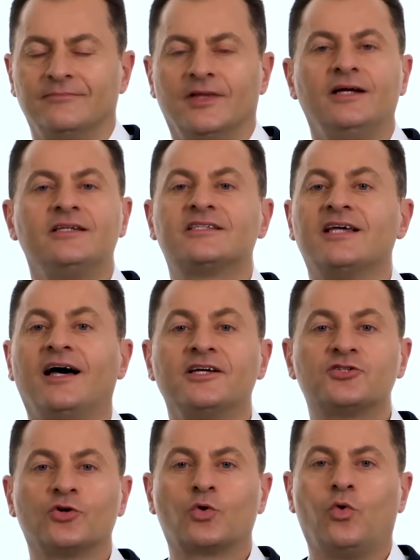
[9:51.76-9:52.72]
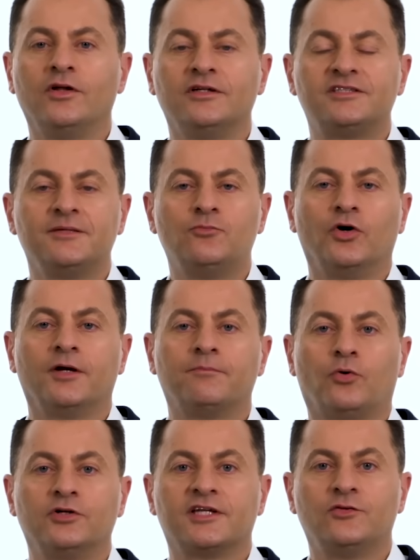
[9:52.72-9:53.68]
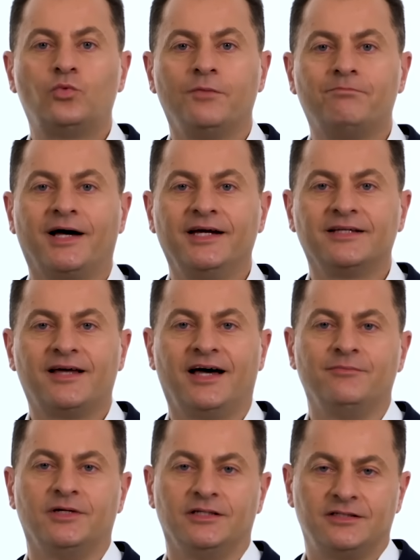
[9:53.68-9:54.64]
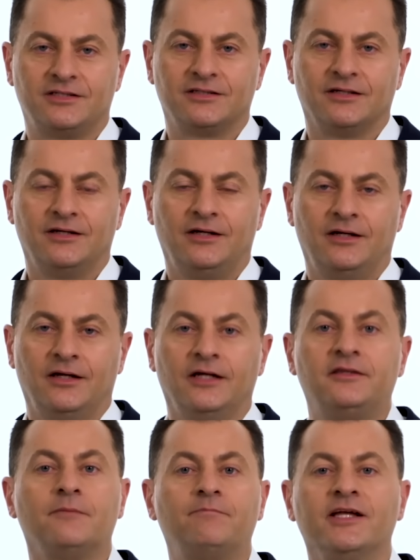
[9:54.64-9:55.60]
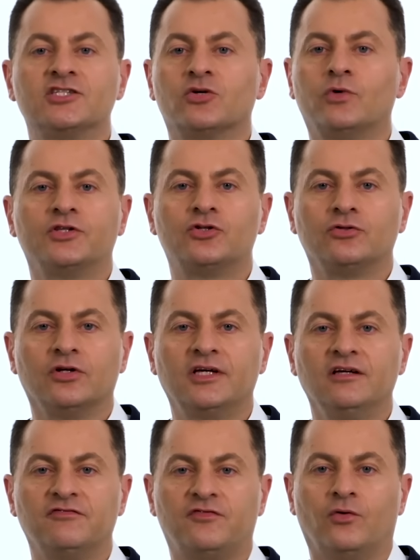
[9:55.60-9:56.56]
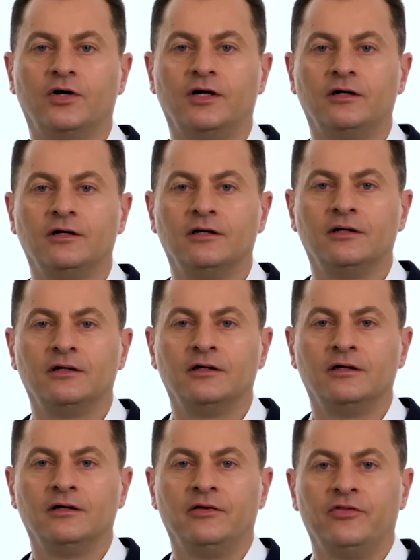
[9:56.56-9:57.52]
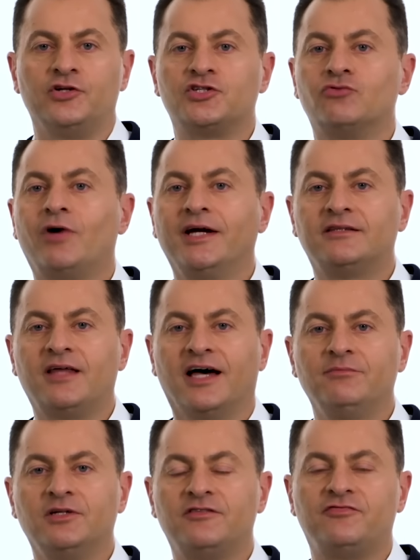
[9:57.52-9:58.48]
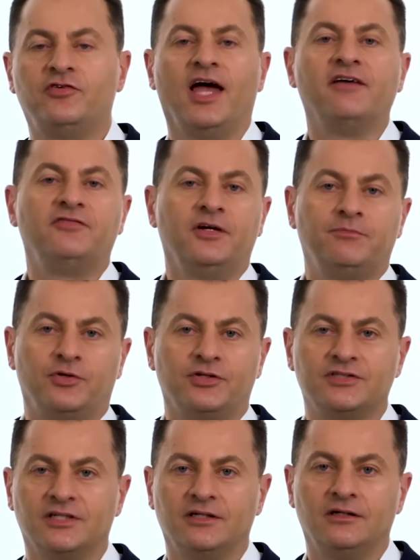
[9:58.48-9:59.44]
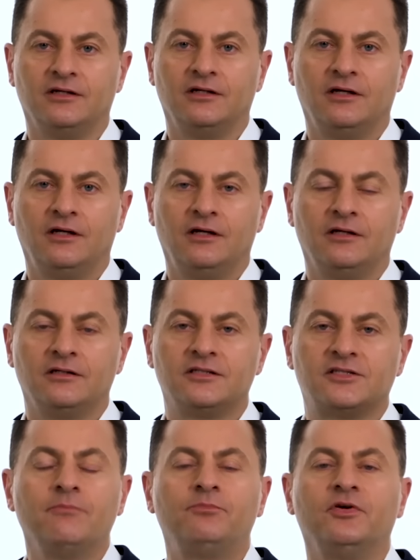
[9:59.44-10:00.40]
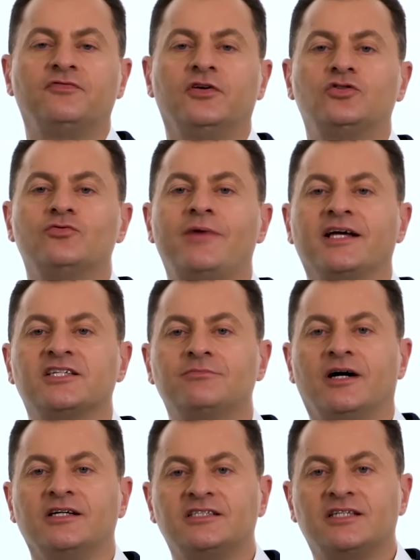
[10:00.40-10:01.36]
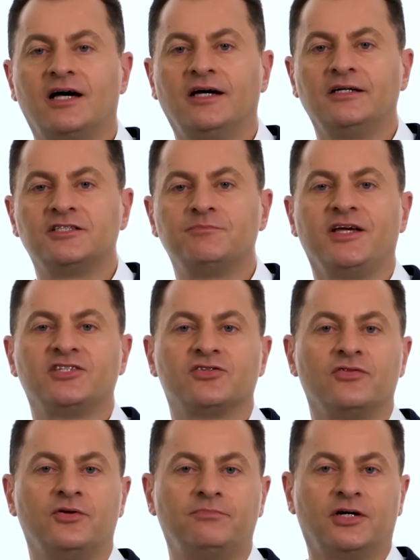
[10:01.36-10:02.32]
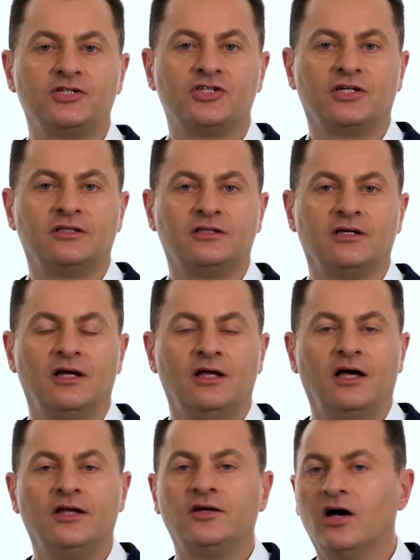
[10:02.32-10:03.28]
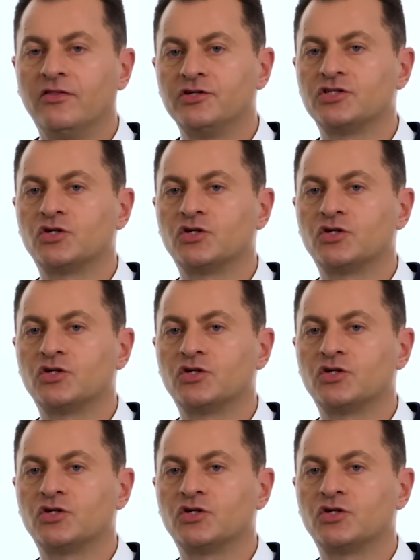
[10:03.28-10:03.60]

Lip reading: Is size or quality more important when buying diamonds? It depends on what you're looking for. There's a right diamond for every person. Some prefer to maximize size based on their budget, and others